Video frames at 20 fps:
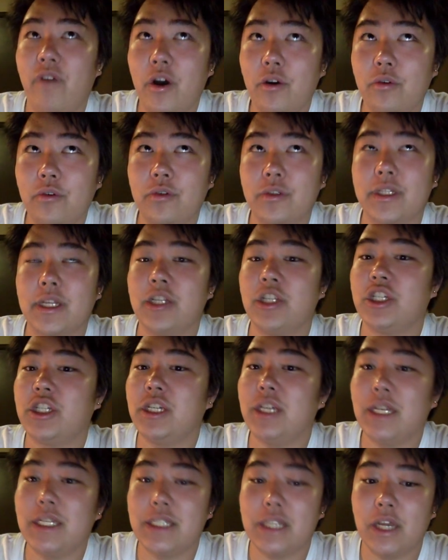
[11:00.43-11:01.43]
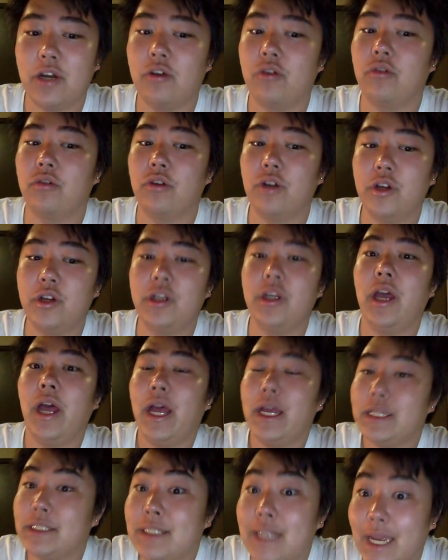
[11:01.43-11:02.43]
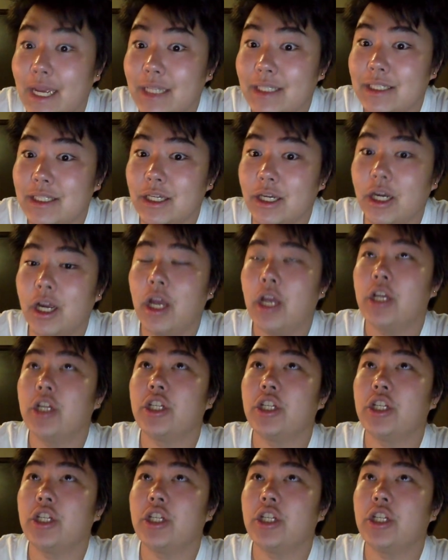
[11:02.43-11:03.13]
vocals, and she is a good dancer.